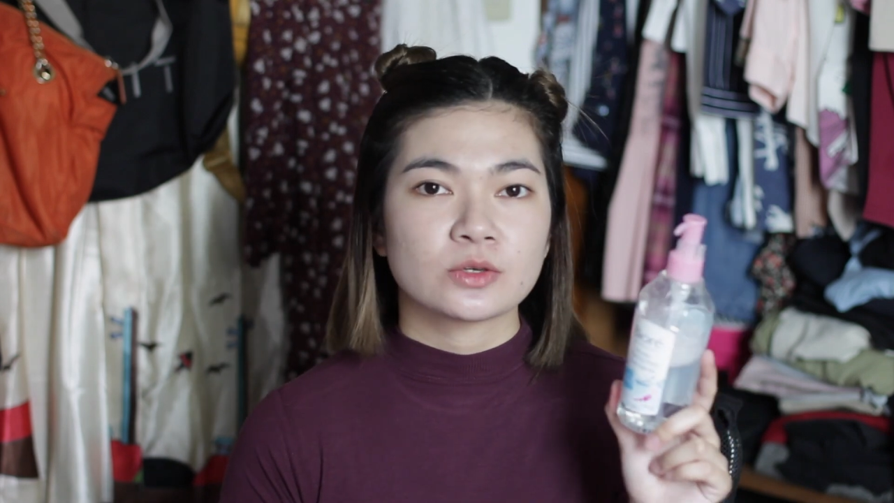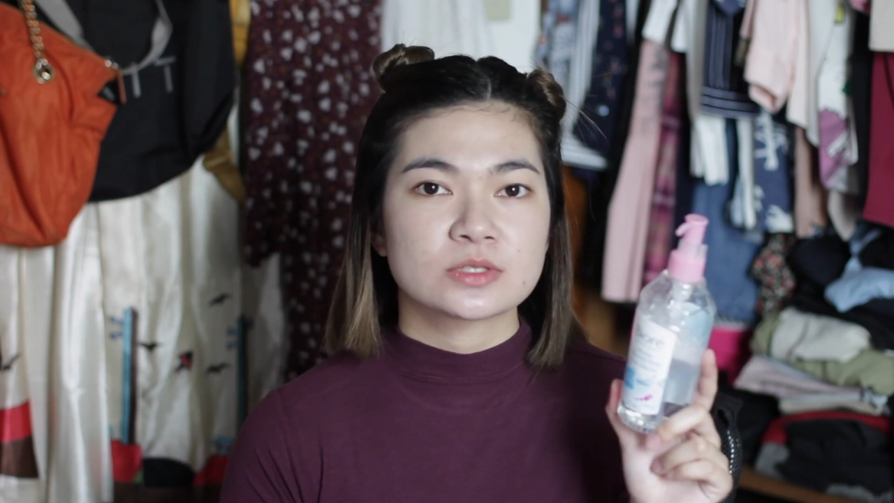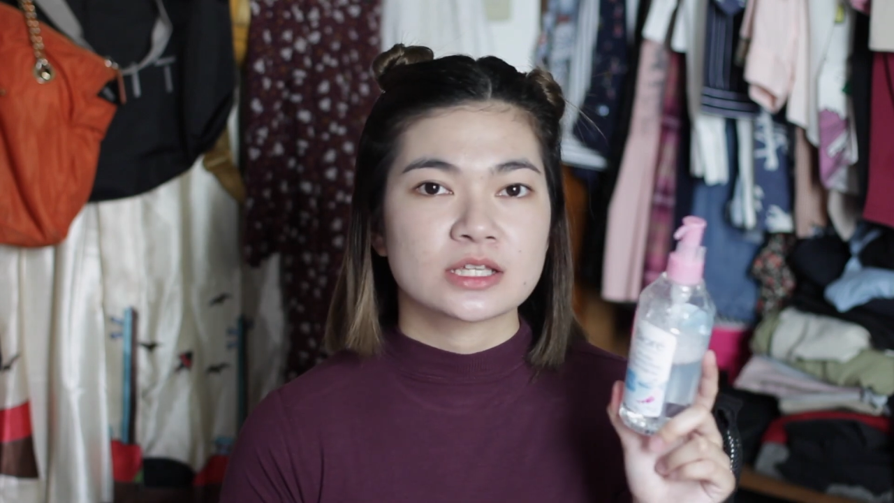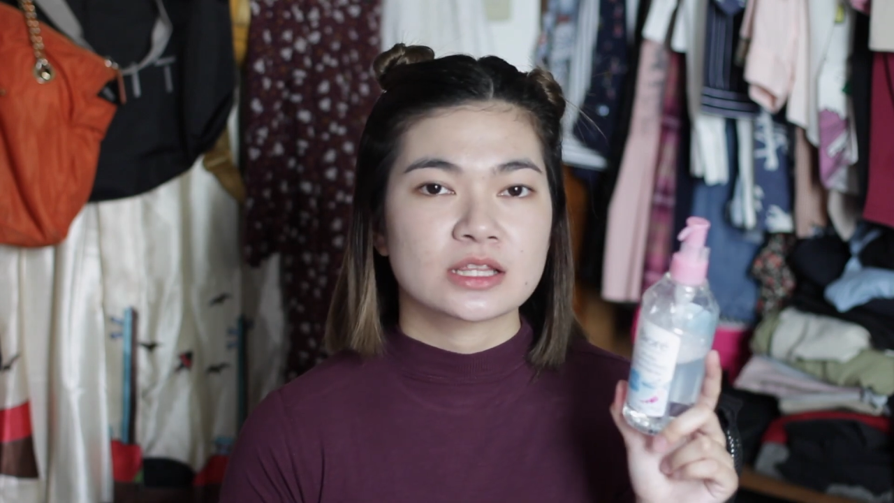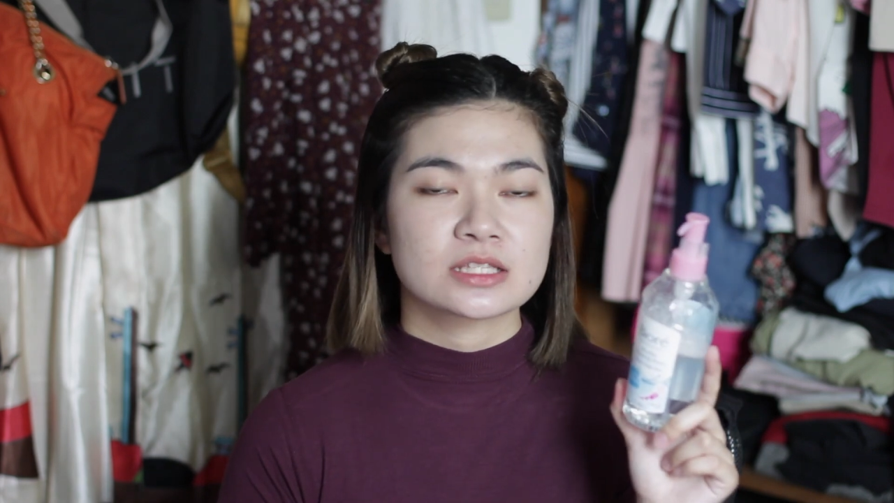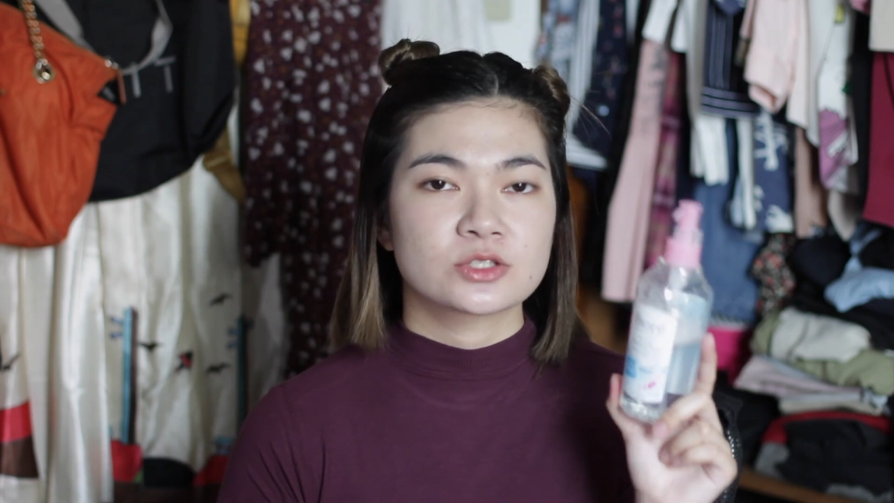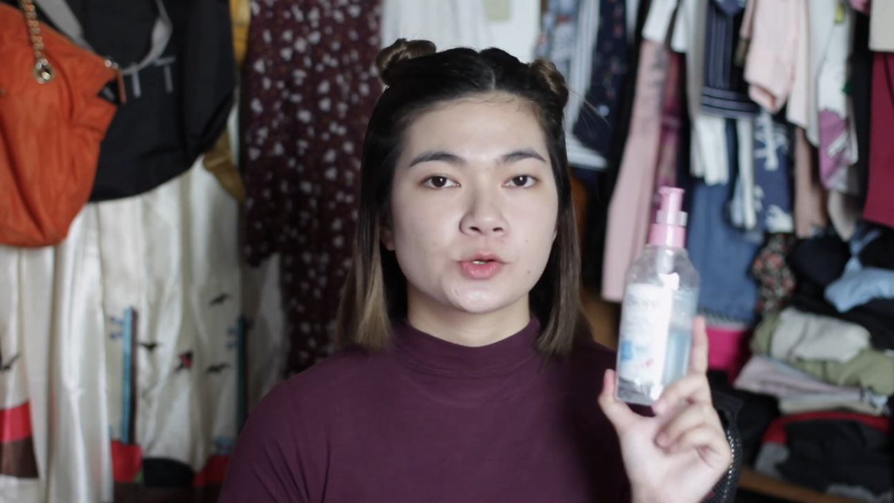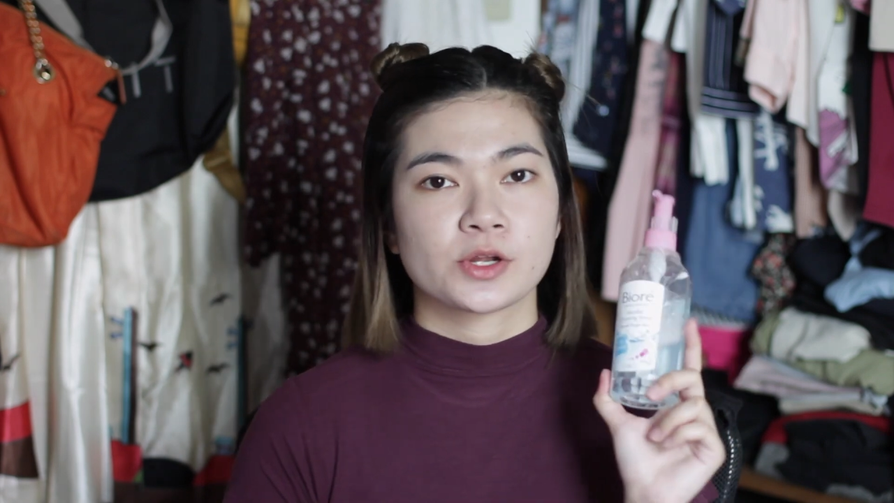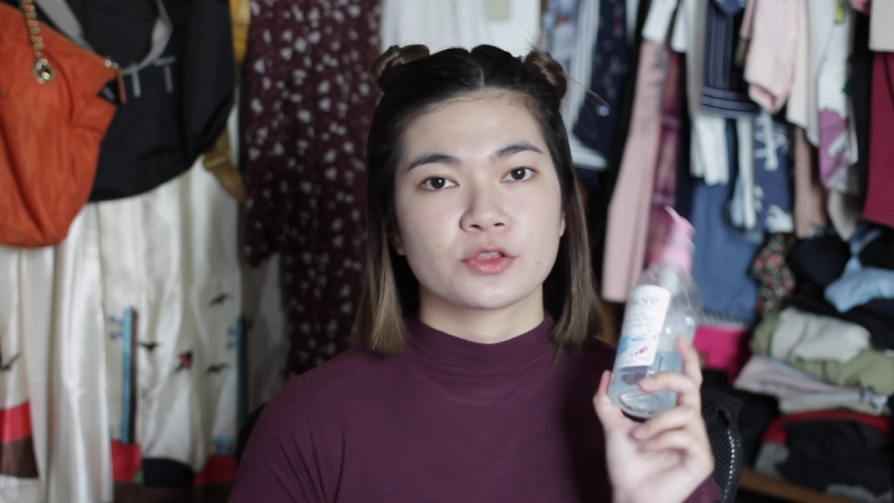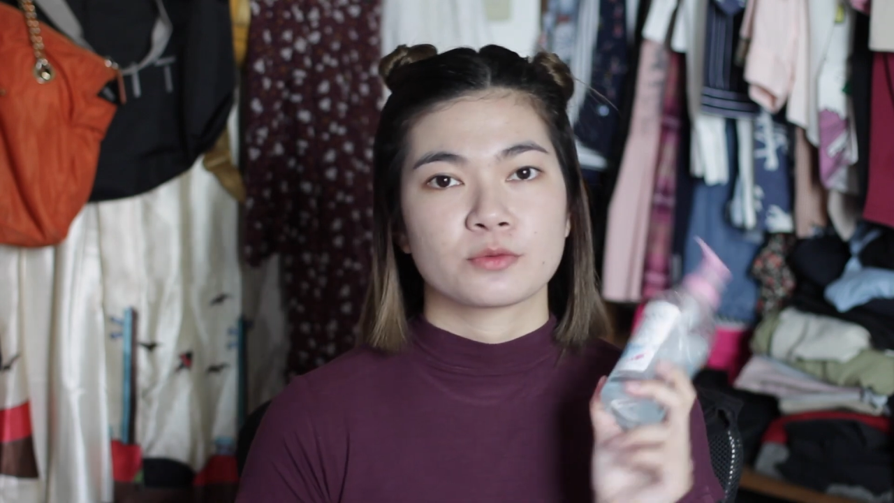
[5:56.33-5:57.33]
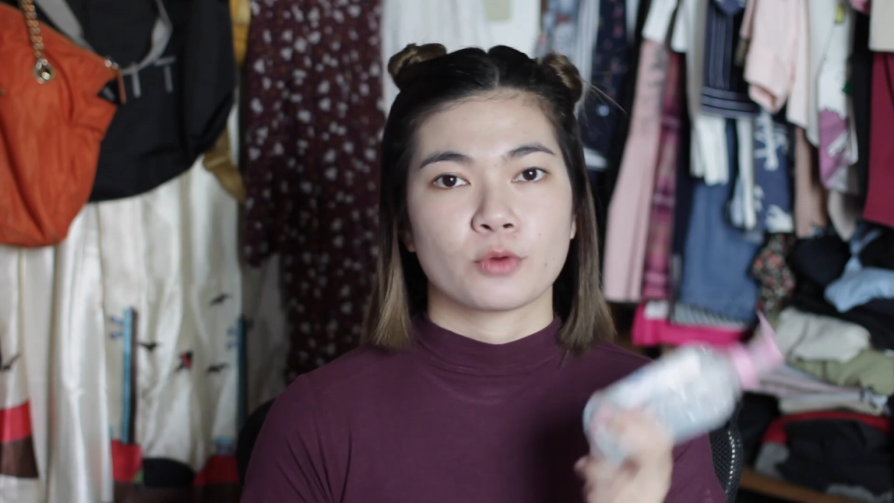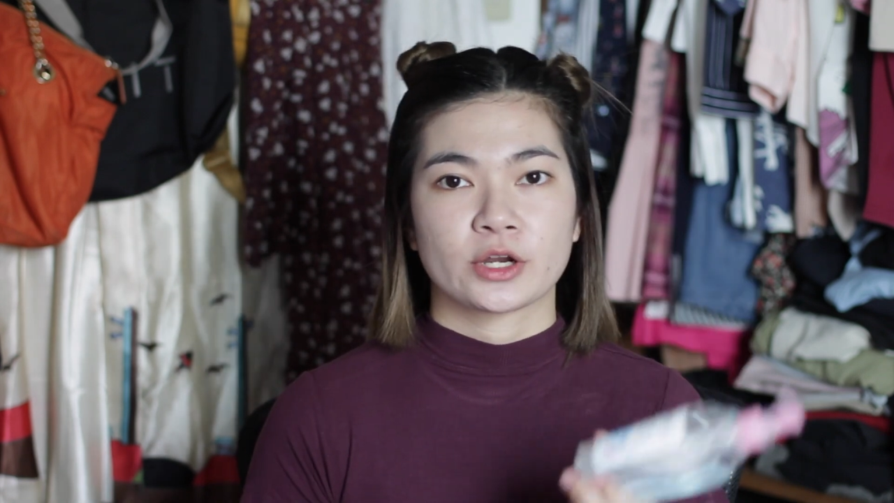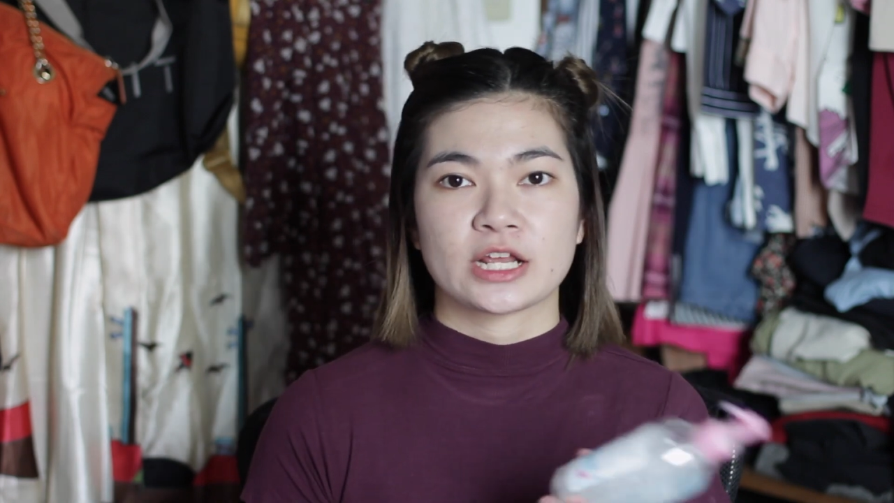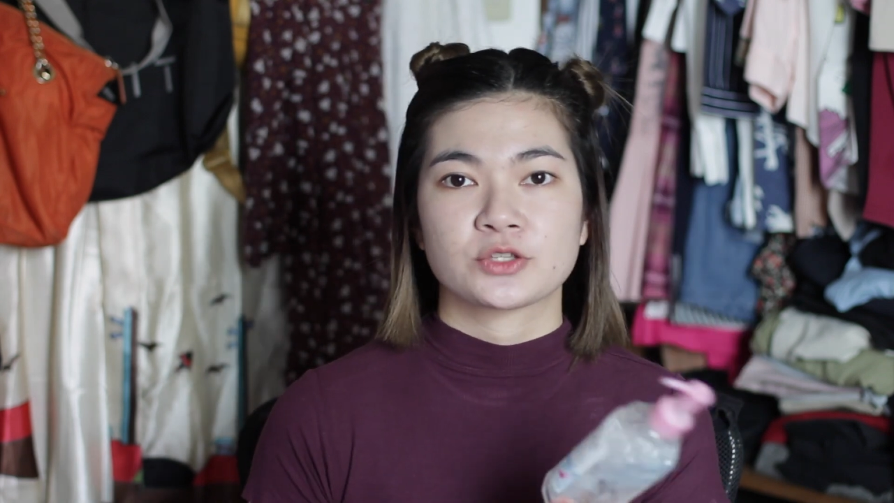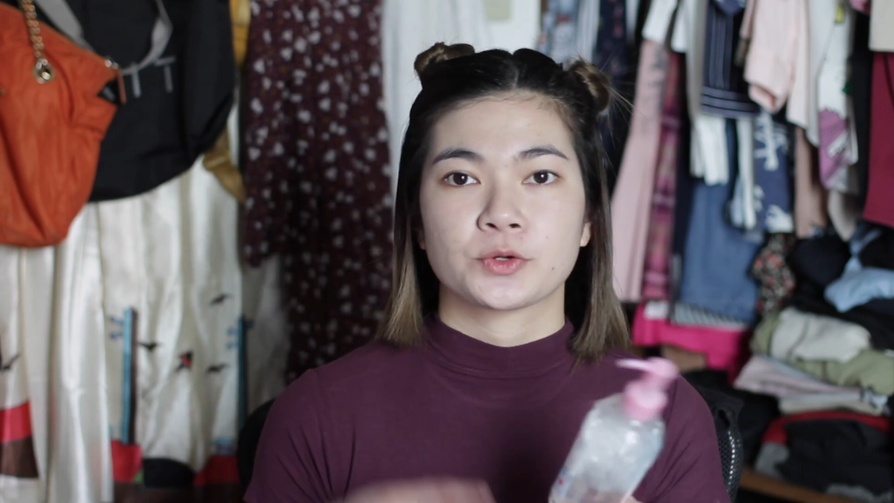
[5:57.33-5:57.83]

using this during the morning